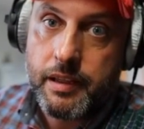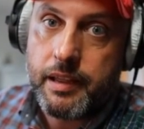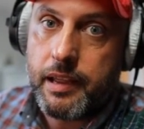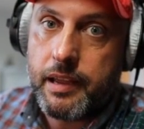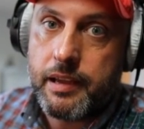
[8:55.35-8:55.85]

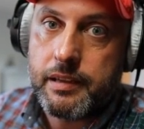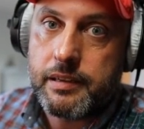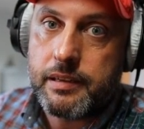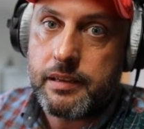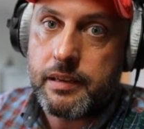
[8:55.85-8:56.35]

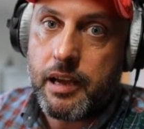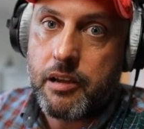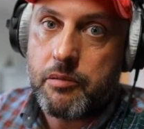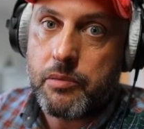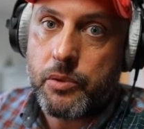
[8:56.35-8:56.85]
and
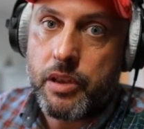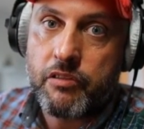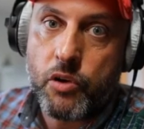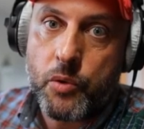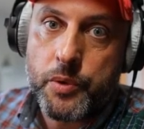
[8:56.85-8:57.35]
I'm looking
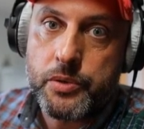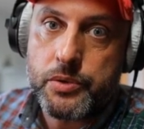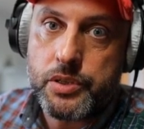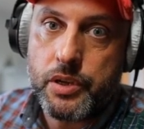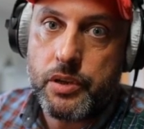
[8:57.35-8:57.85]
forward to
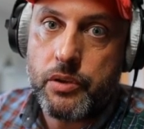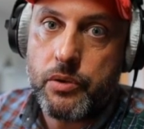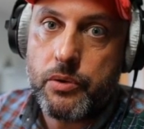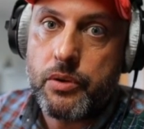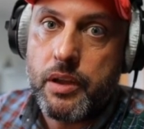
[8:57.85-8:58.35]
seeing
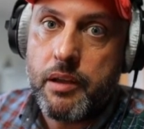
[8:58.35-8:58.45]
you